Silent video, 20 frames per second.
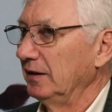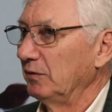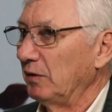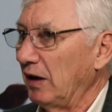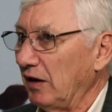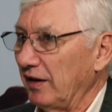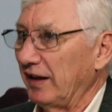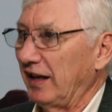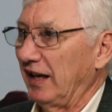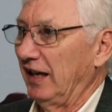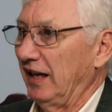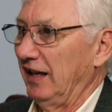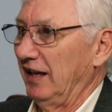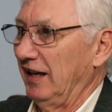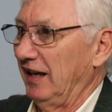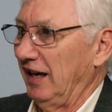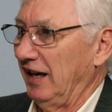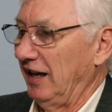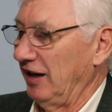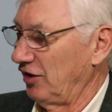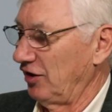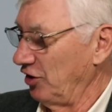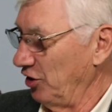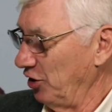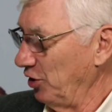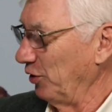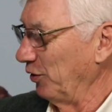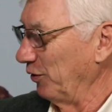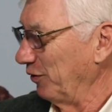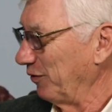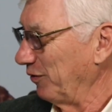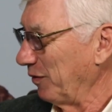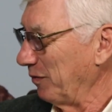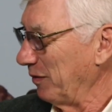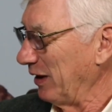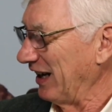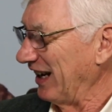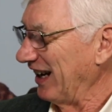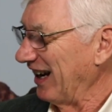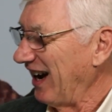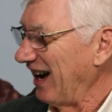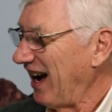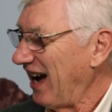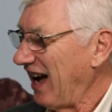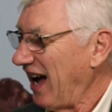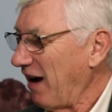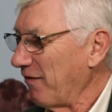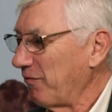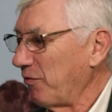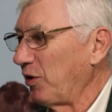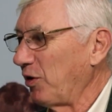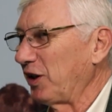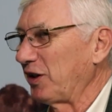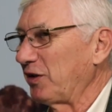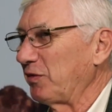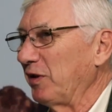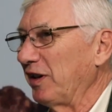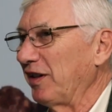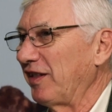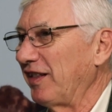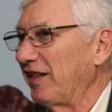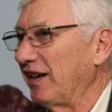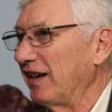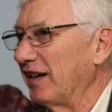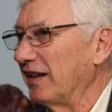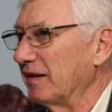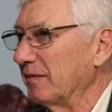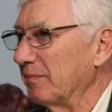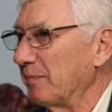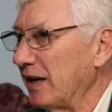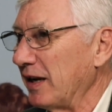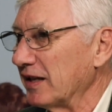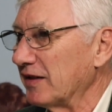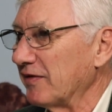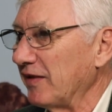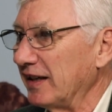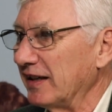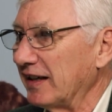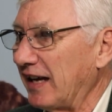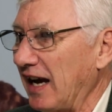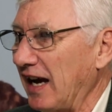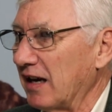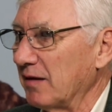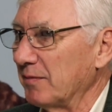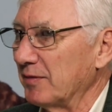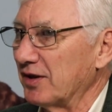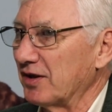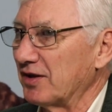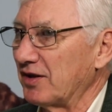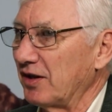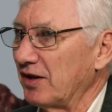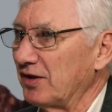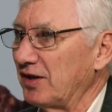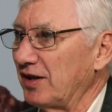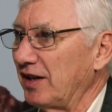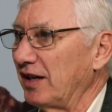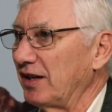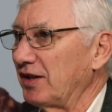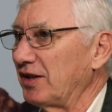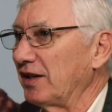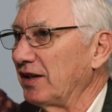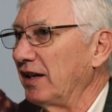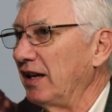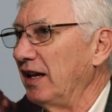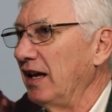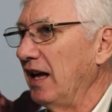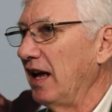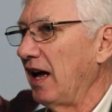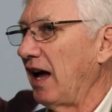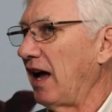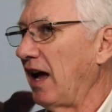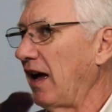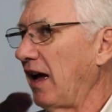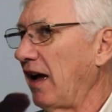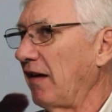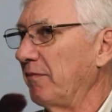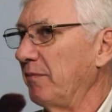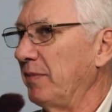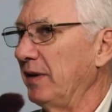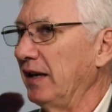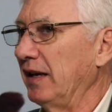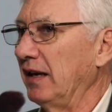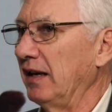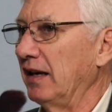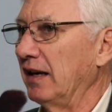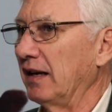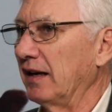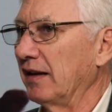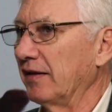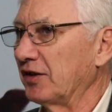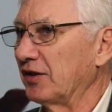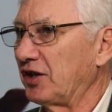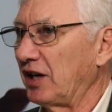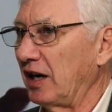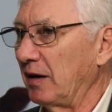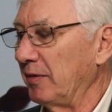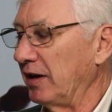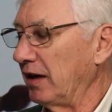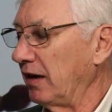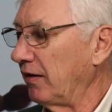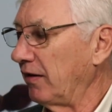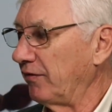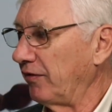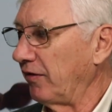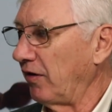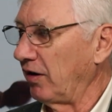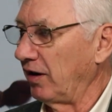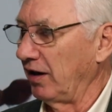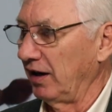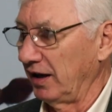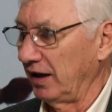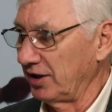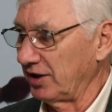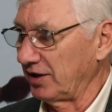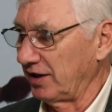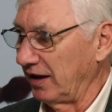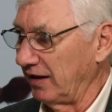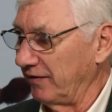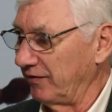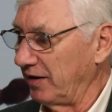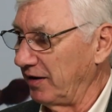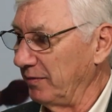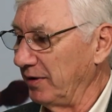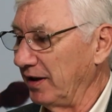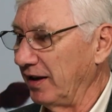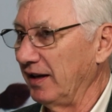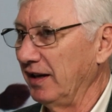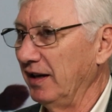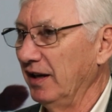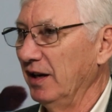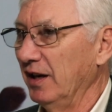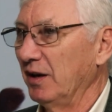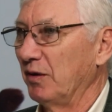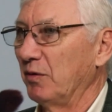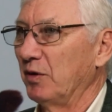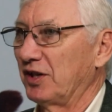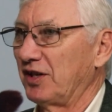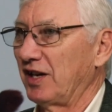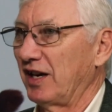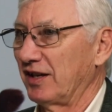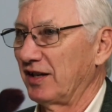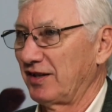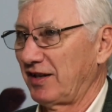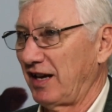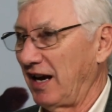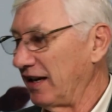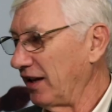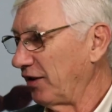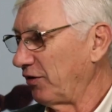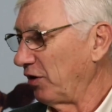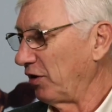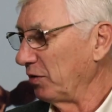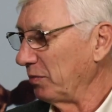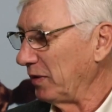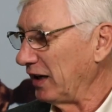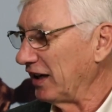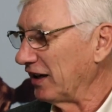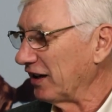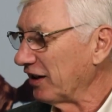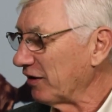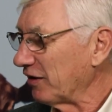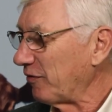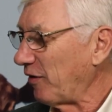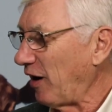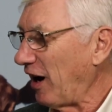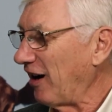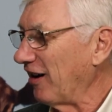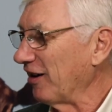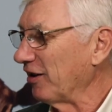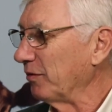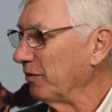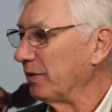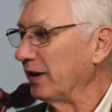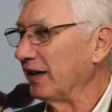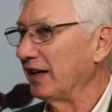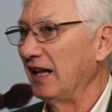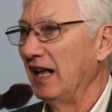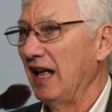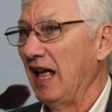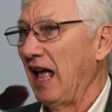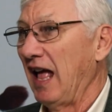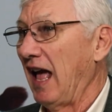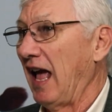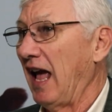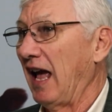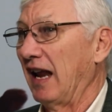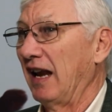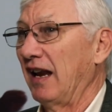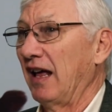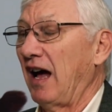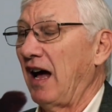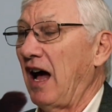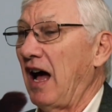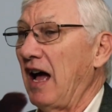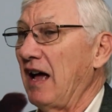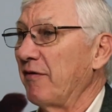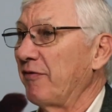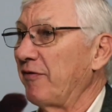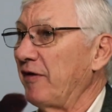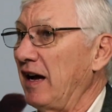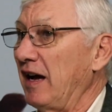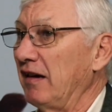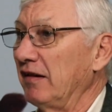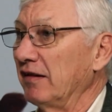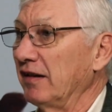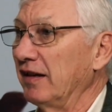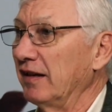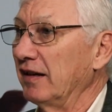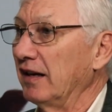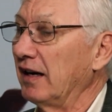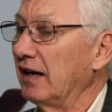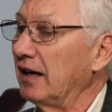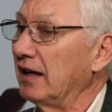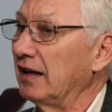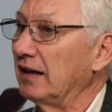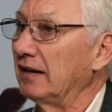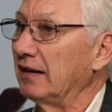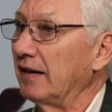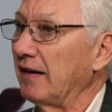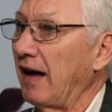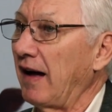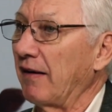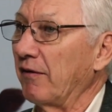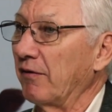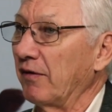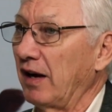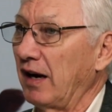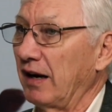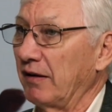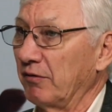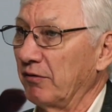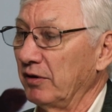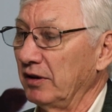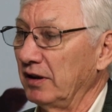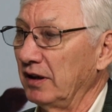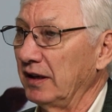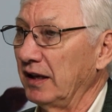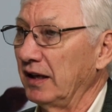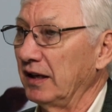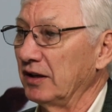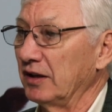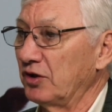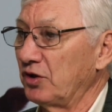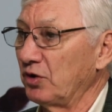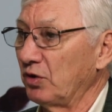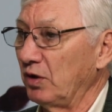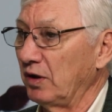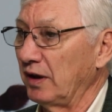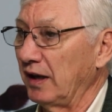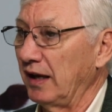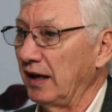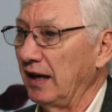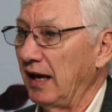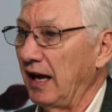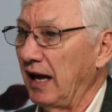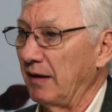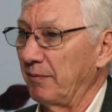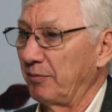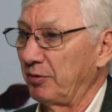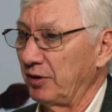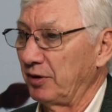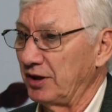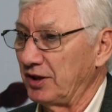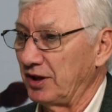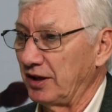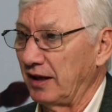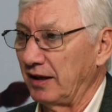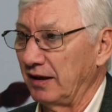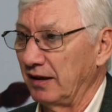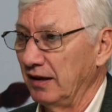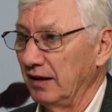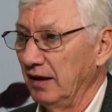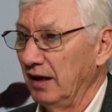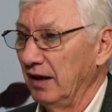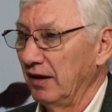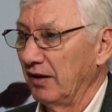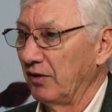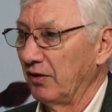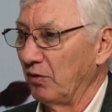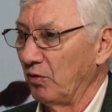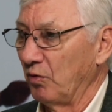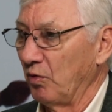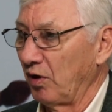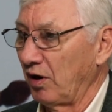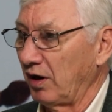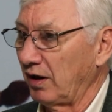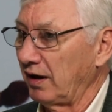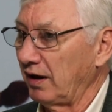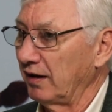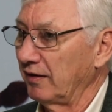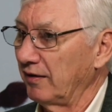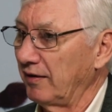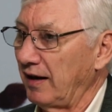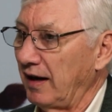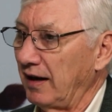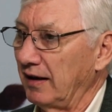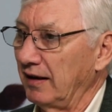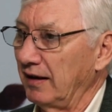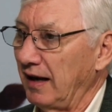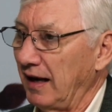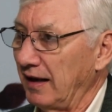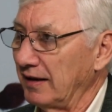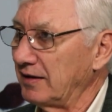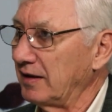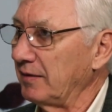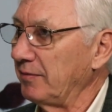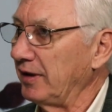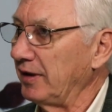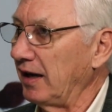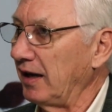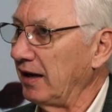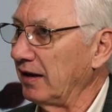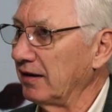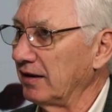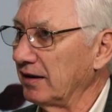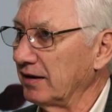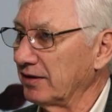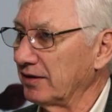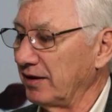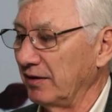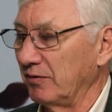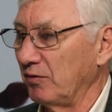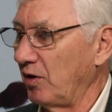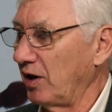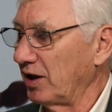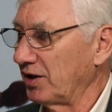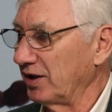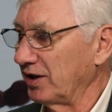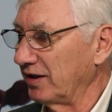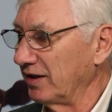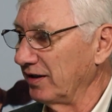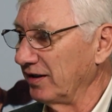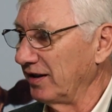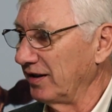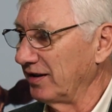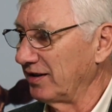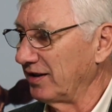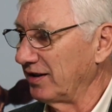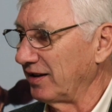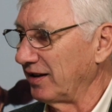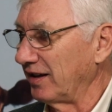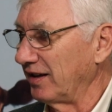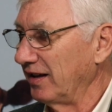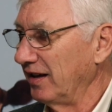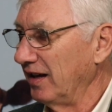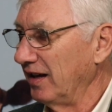Well, it is new for me. I've worked with Pennsylvania Cattlemen's Association. I've been the chairman of our legislative committee, which has kind of thrown me into the fire a little bit. And I have found I really enjoy and appreciate the work that NCBA does in Washington, D.C.